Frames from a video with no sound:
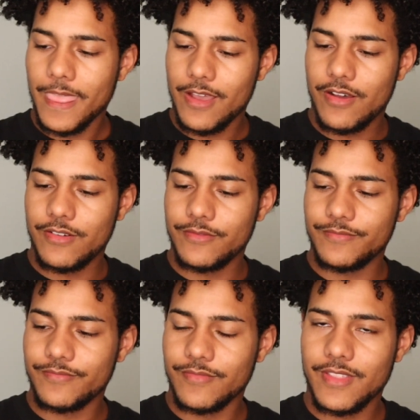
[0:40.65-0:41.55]
I
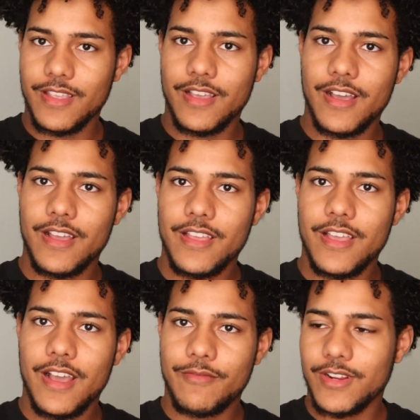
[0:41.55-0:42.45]

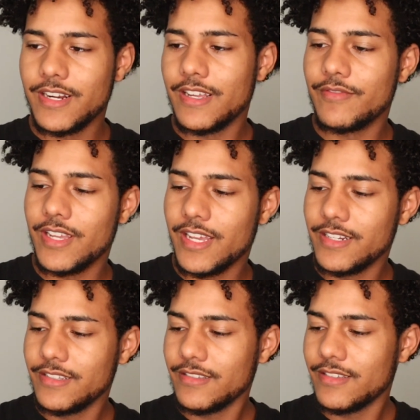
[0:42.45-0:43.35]
forgot I even had
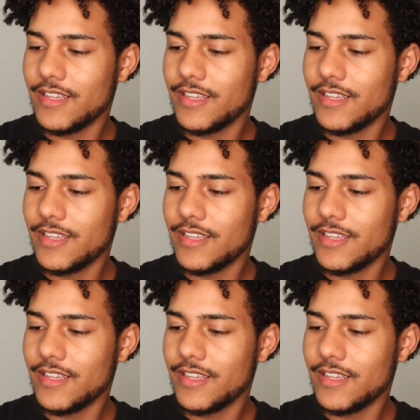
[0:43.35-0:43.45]
it.